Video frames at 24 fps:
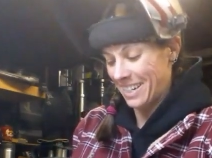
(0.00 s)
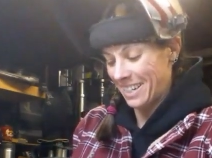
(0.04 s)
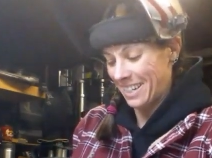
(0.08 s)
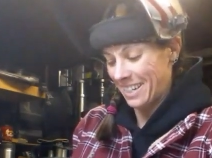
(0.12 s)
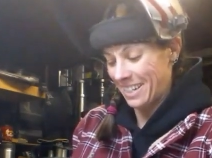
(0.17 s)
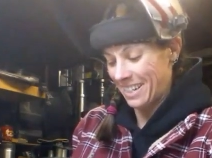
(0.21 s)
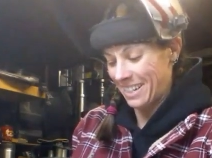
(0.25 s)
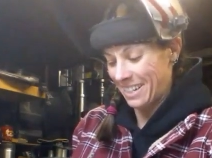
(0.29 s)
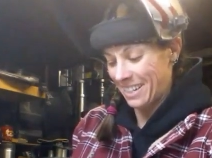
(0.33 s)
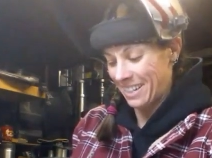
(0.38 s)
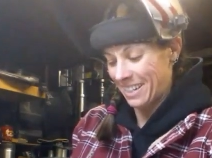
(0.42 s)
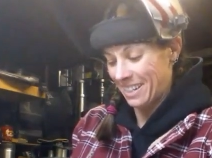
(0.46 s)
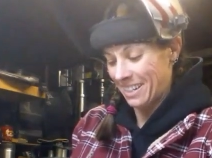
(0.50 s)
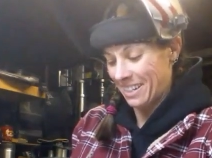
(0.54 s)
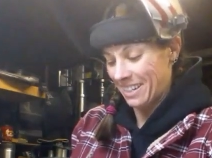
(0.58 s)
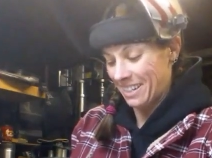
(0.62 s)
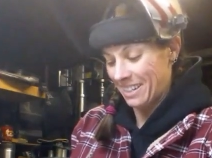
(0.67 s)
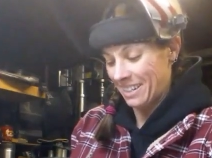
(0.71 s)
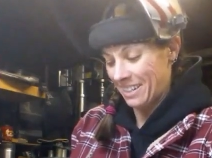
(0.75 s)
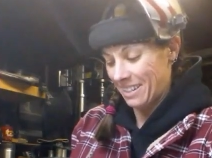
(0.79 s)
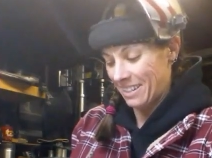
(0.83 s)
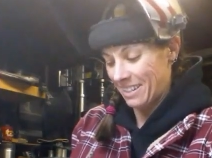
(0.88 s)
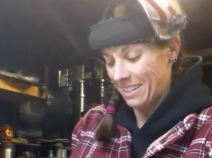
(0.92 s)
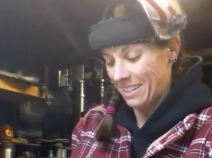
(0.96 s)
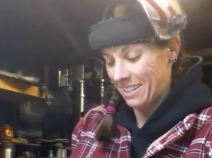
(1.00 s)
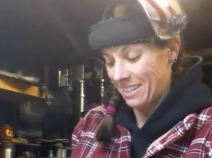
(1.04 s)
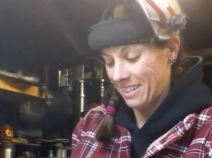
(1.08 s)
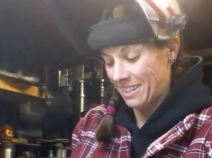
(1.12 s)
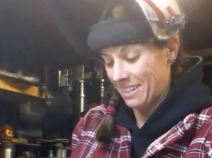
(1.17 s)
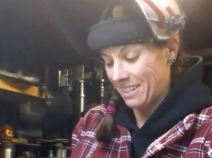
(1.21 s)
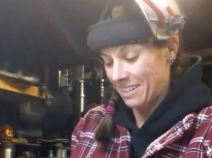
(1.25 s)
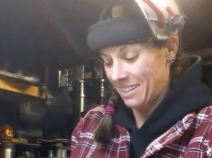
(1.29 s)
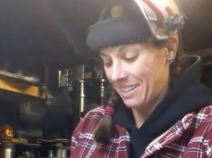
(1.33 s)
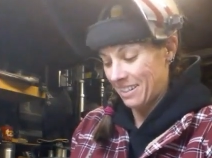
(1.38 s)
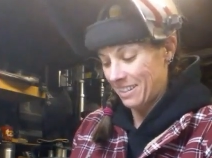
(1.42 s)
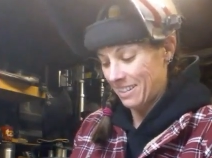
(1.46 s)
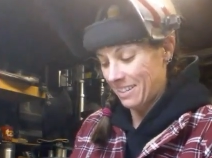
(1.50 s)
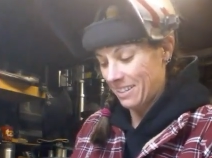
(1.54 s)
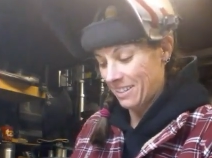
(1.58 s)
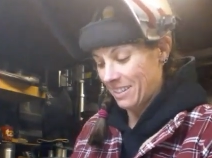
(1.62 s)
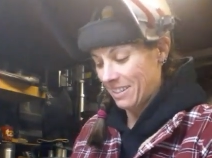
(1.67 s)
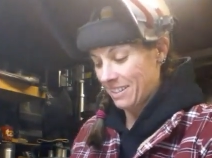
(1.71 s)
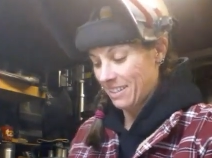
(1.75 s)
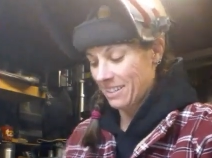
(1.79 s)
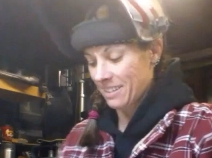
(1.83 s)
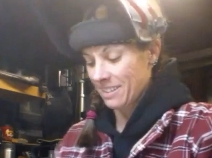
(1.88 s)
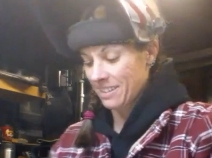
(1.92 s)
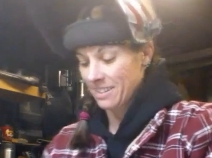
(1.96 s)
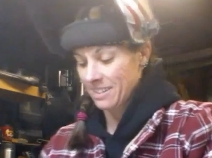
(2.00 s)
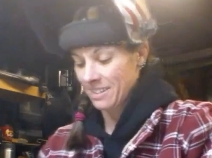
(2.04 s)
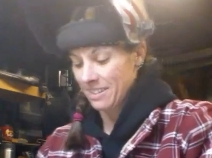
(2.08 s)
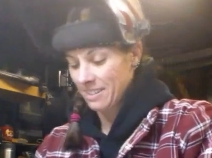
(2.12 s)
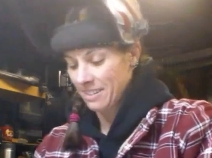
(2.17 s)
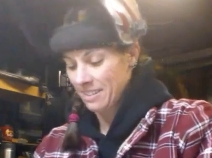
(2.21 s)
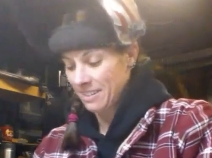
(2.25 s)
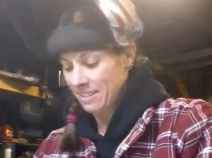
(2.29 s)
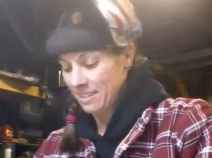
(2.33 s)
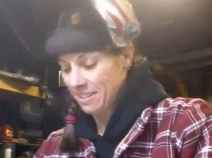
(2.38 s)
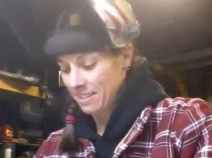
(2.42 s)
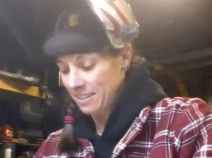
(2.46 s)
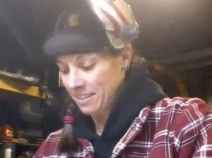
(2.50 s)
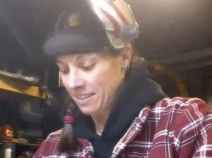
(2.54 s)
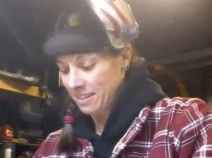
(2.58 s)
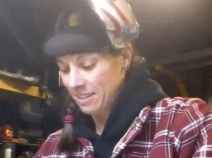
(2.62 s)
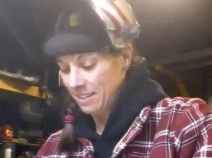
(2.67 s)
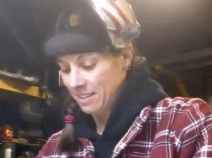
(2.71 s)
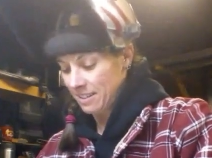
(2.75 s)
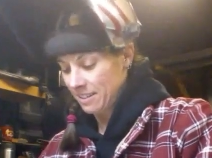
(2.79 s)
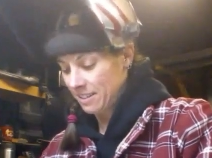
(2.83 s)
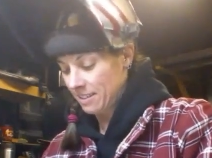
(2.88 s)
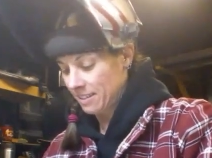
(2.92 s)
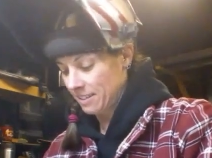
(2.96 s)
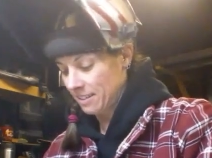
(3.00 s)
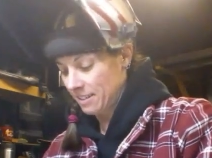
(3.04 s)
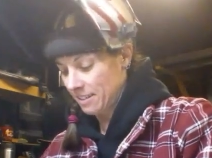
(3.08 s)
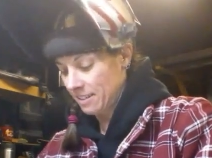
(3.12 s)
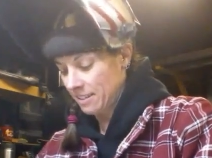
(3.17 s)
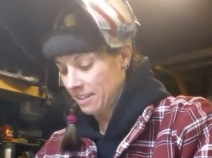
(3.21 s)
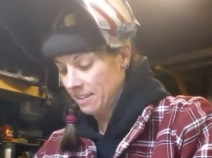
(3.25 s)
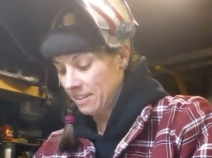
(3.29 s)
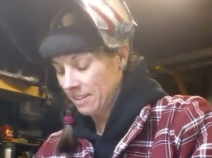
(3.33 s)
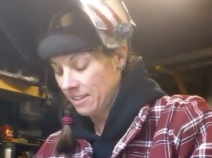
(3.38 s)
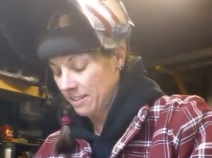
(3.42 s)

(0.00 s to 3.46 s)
Nothing is said.